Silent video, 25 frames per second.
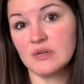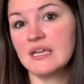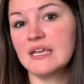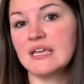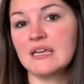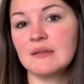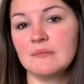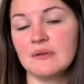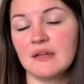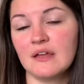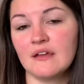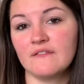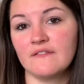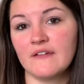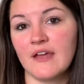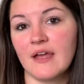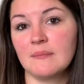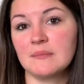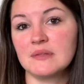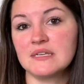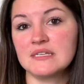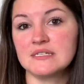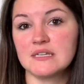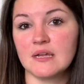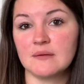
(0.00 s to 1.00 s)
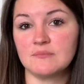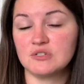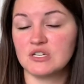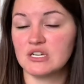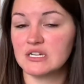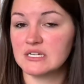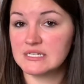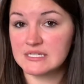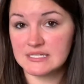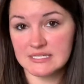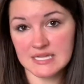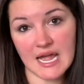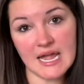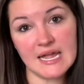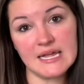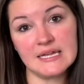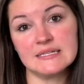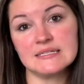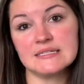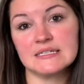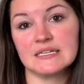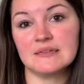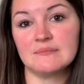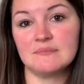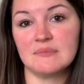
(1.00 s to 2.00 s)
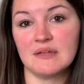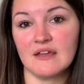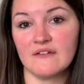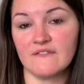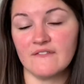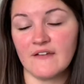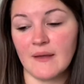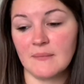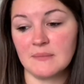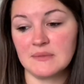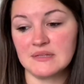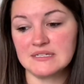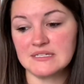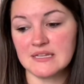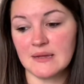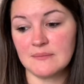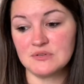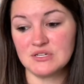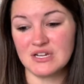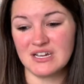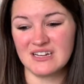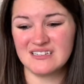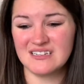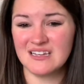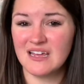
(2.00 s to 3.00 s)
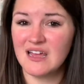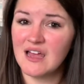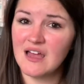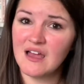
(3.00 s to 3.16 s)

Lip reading: can be a family subject, science can be a family subject.